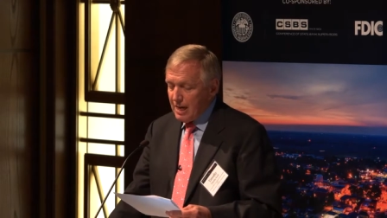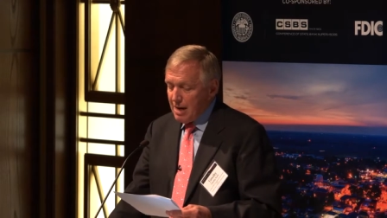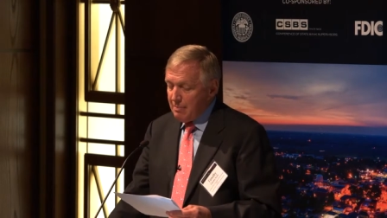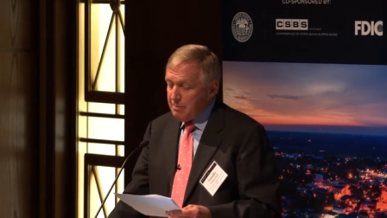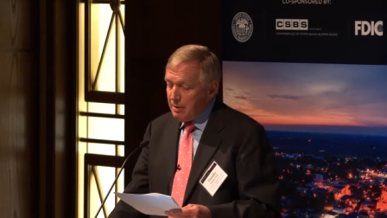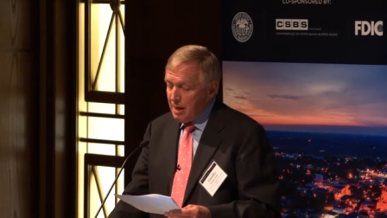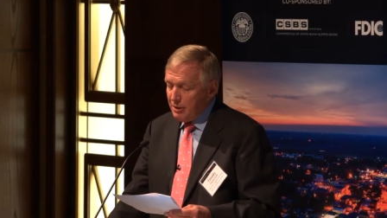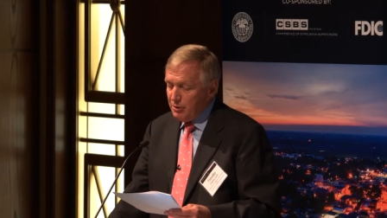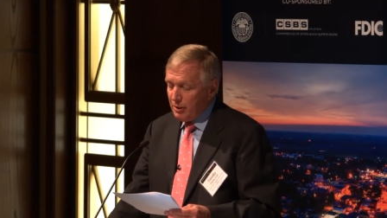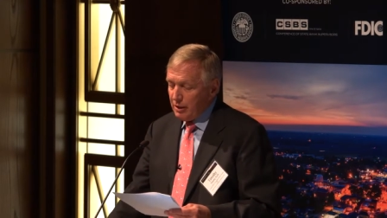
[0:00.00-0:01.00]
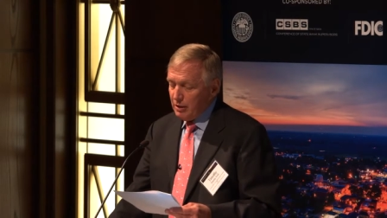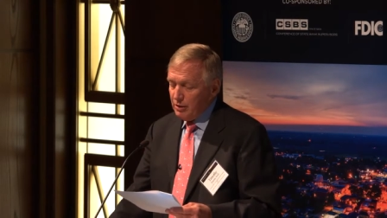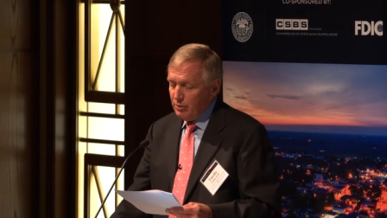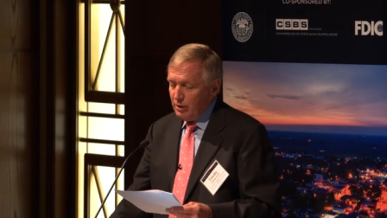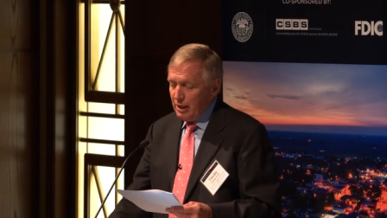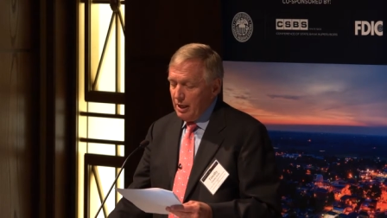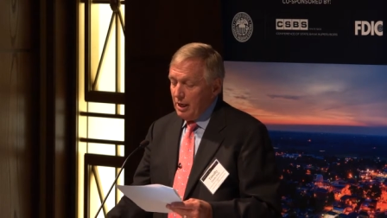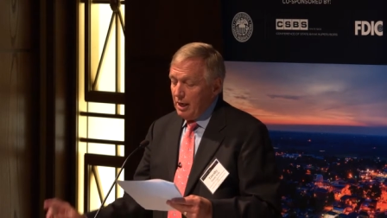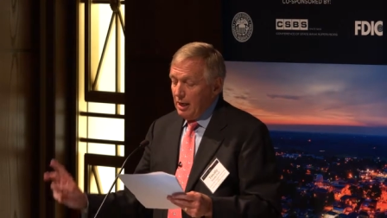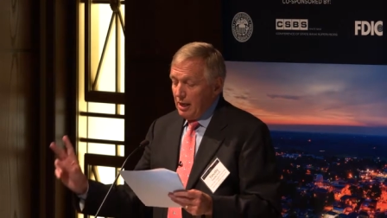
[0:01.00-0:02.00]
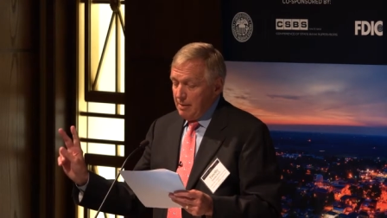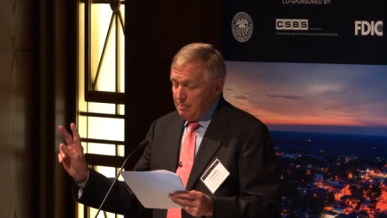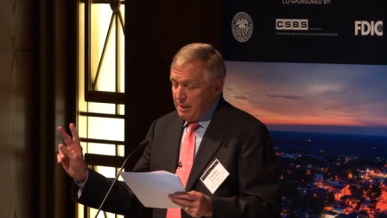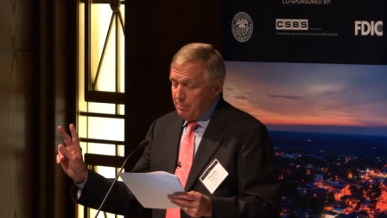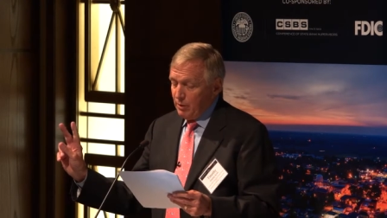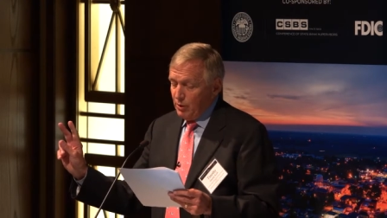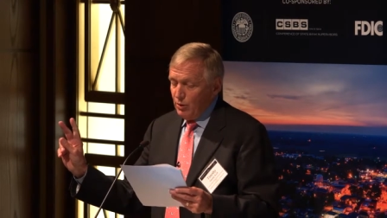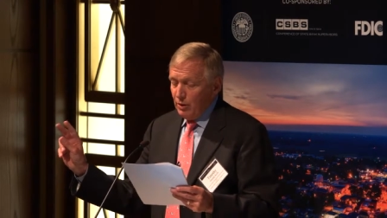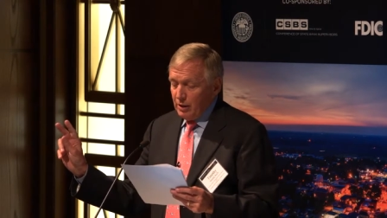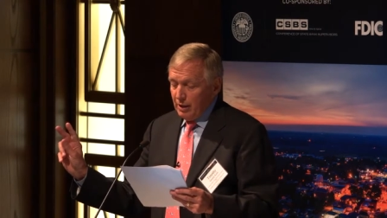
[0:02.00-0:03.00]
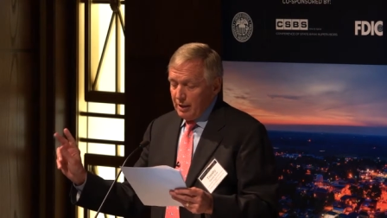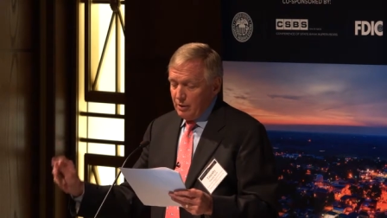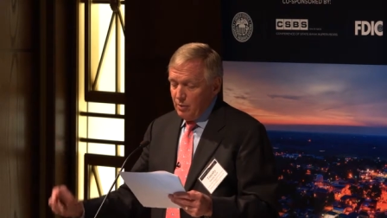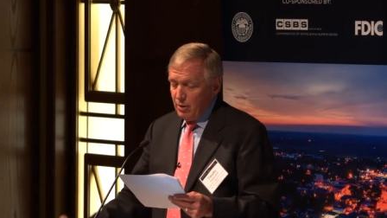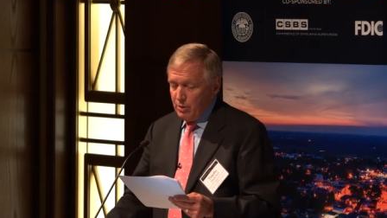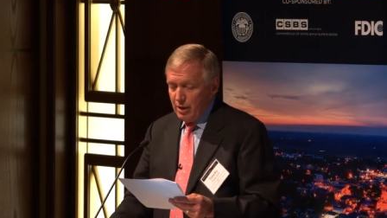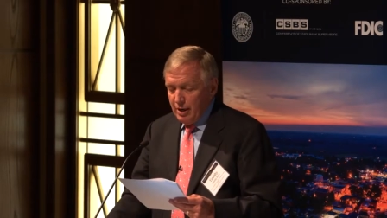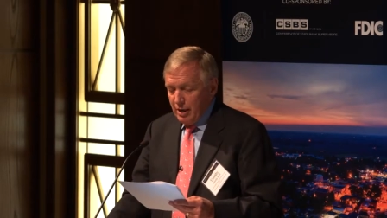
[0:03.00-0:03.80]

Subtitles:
common bond to include people who, I quote,